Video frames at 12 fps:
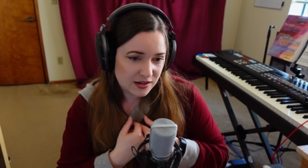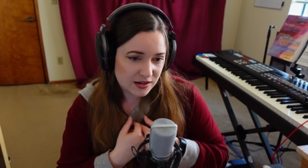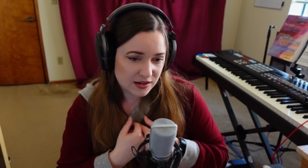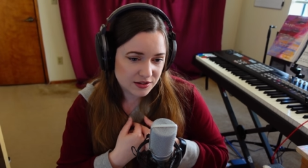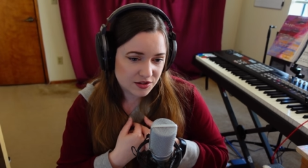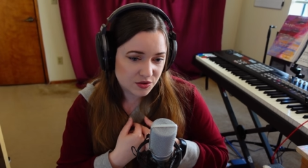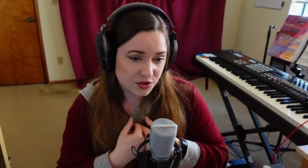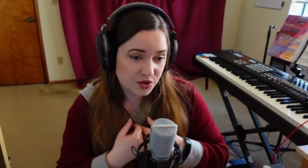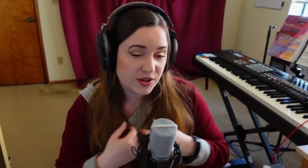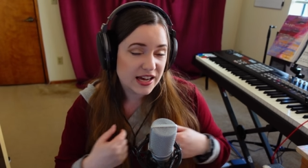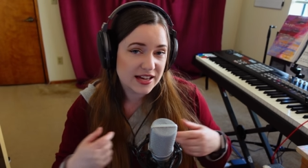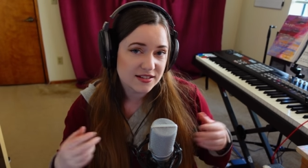Uh, so
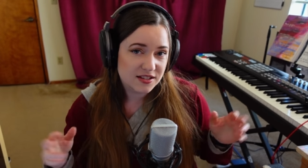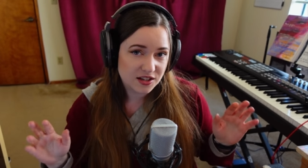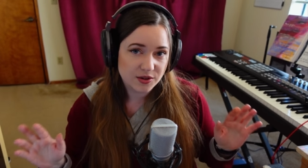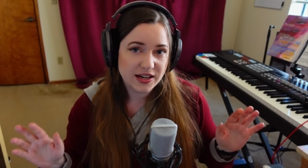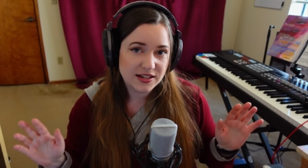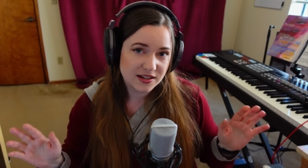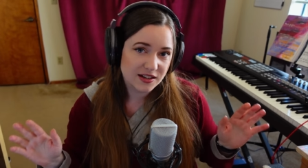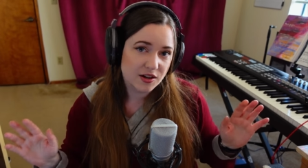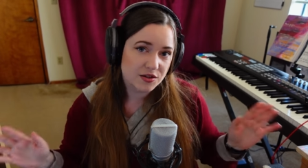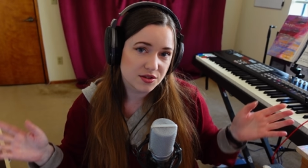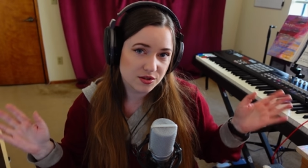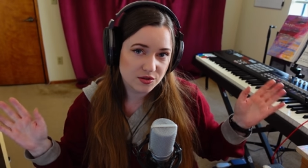you can theoretically also